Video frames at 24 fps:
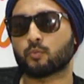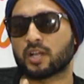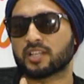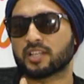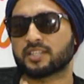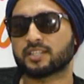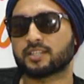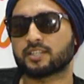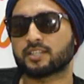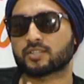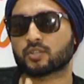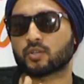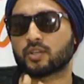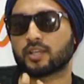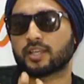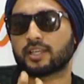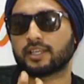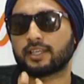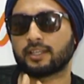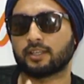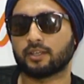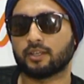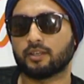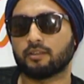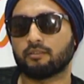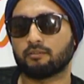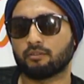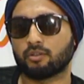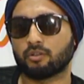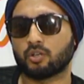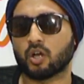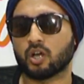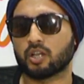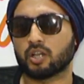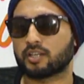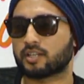once it is
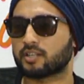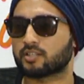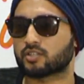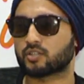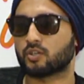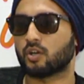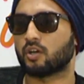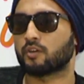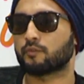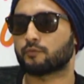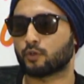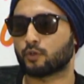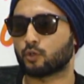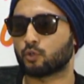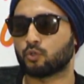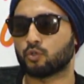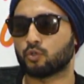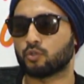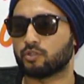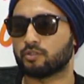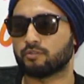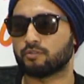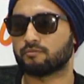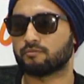gone for good.